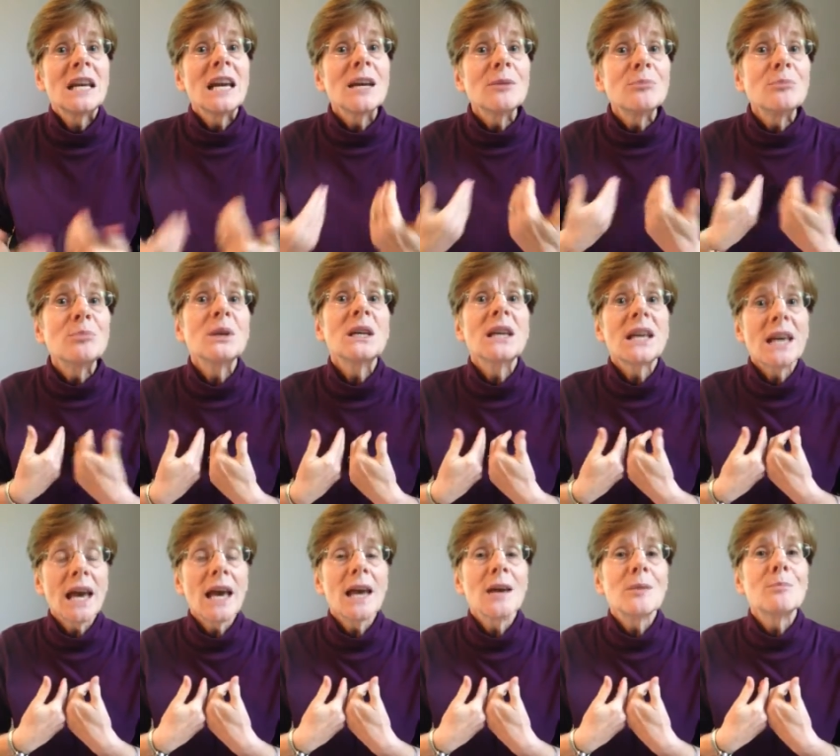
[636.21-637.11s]
It
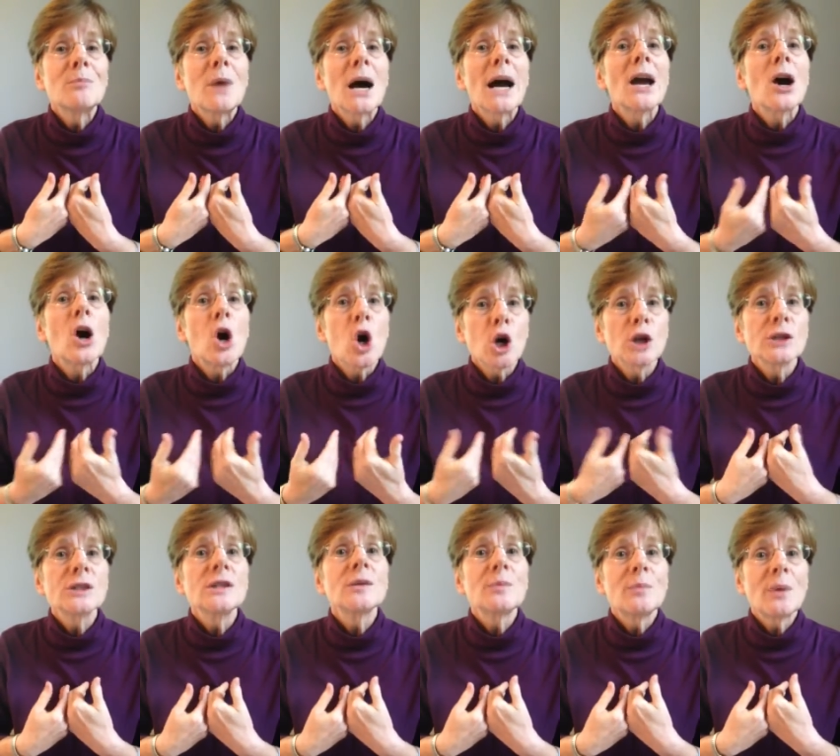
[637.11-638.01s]
became my
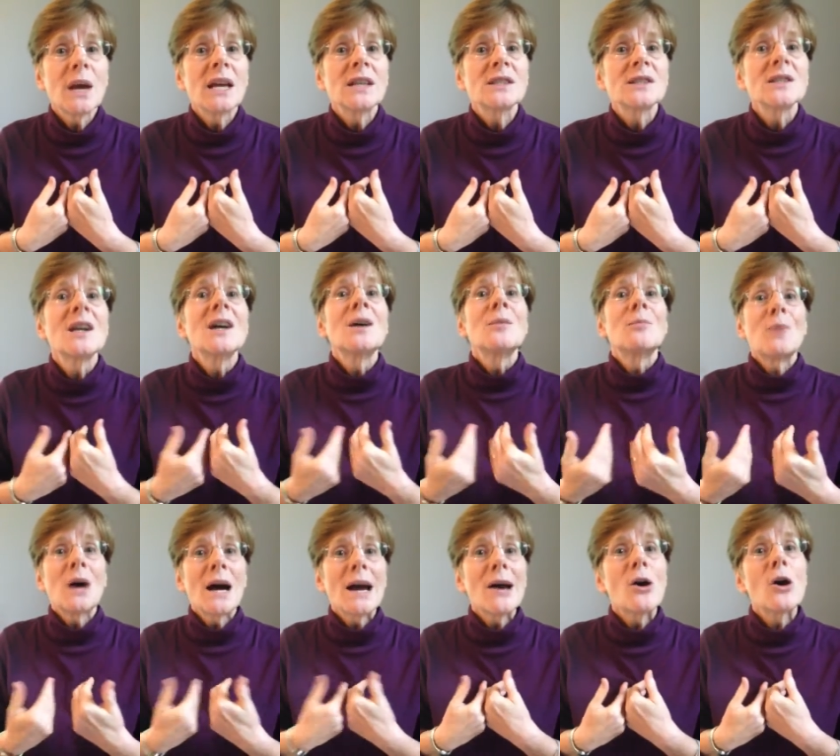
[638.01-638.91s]
art space,
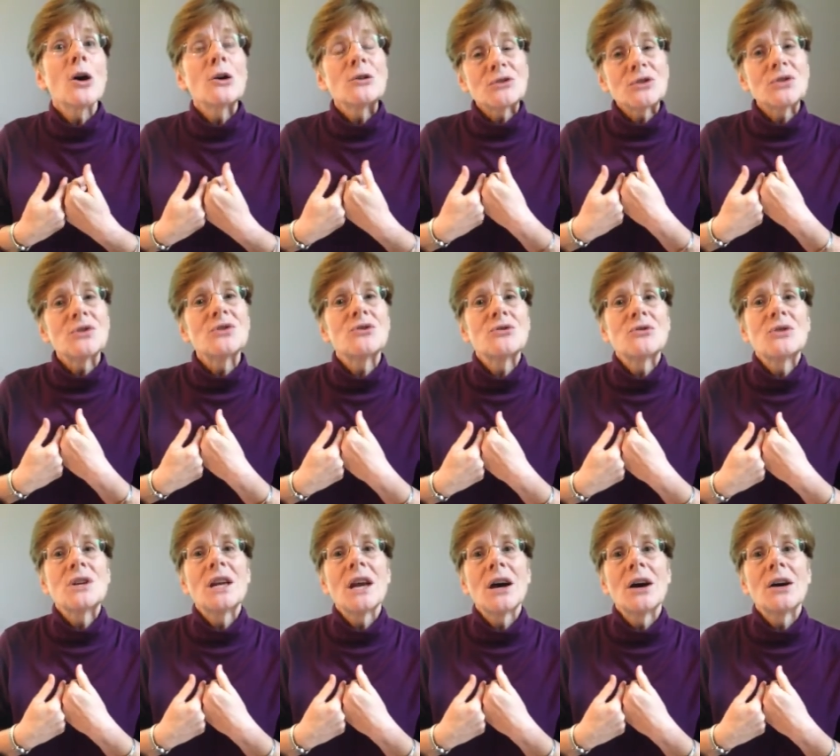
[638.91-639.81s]
my art
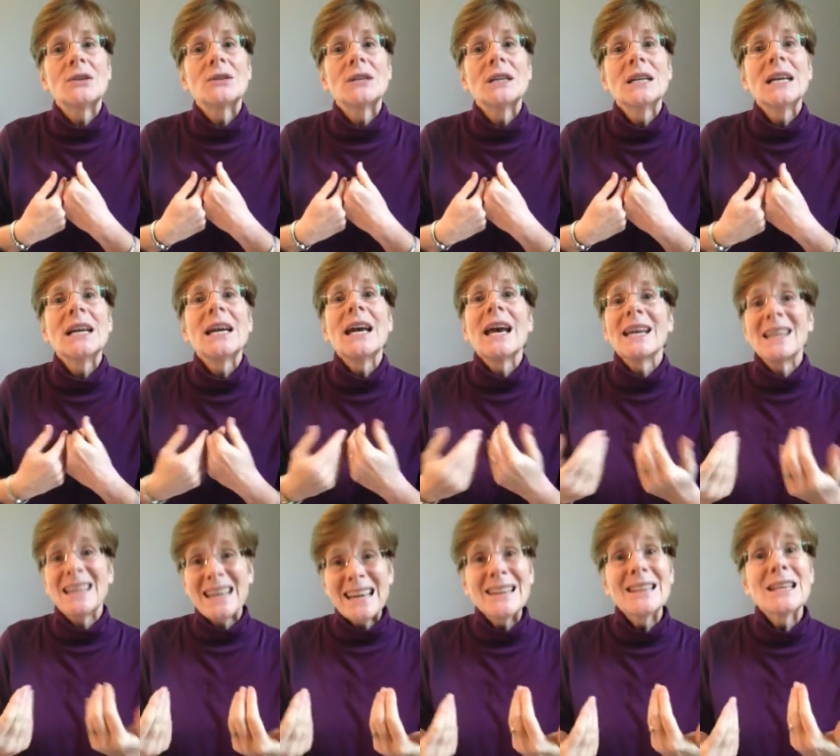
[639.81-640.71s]
studio.
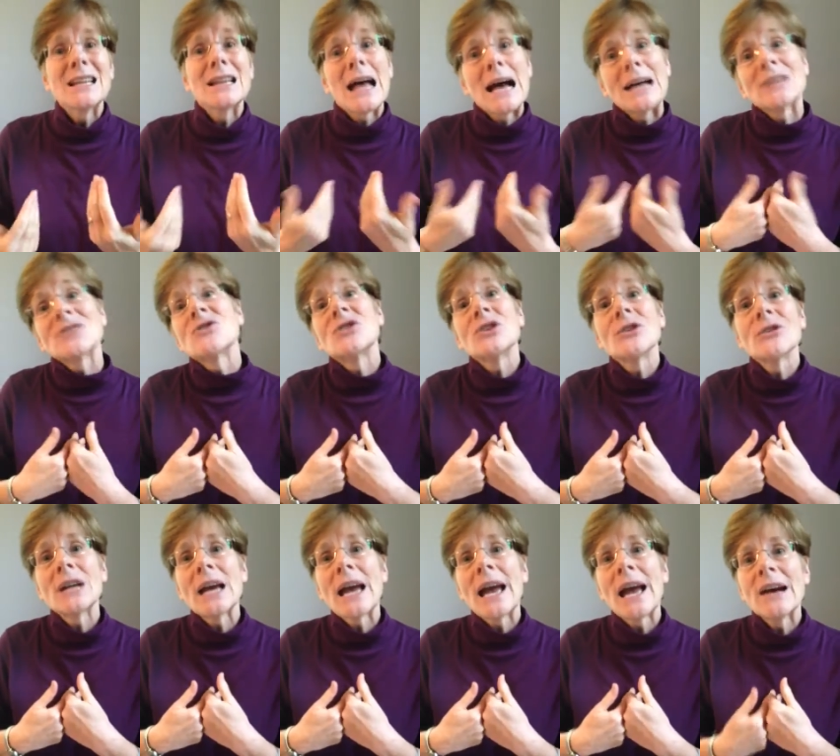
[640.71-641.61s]
And in the last year
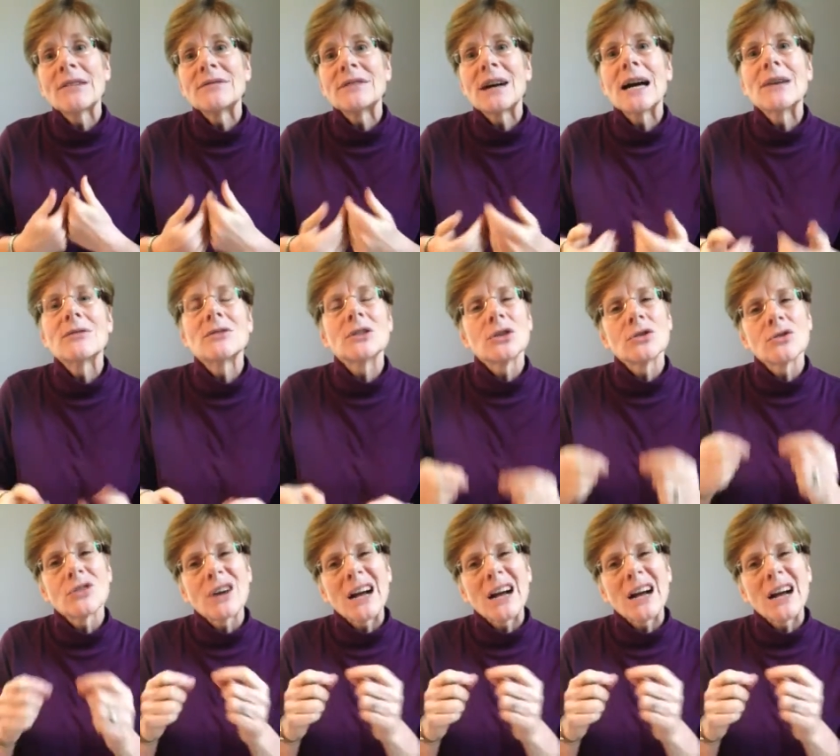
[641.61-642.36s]
and a half, I've